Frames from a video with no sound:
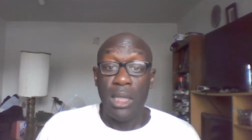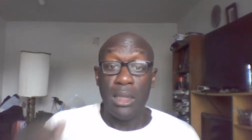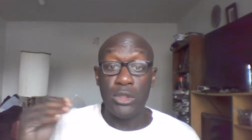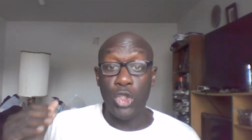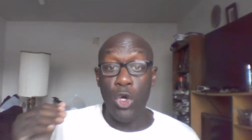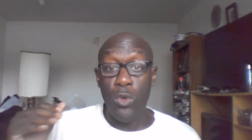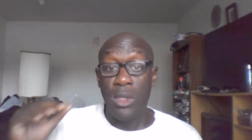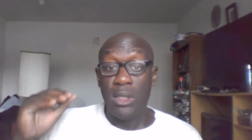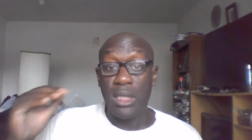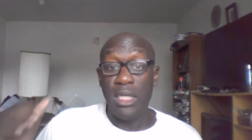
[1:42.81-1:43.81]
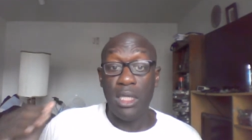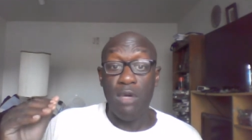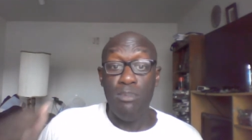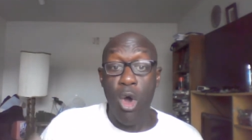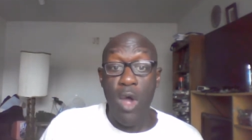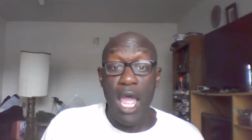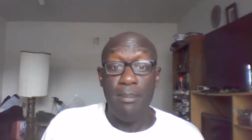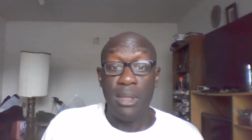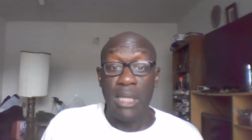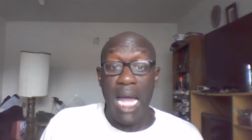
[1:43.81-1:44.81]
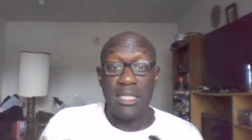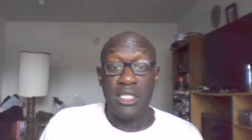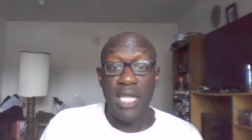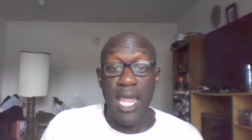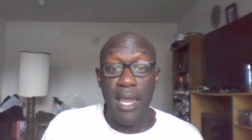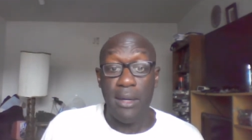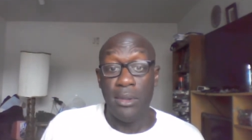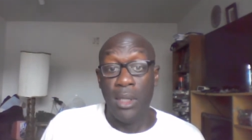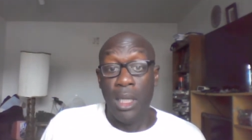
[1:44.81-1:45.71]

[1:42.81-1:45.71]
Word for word: And so the king of Moab got scared.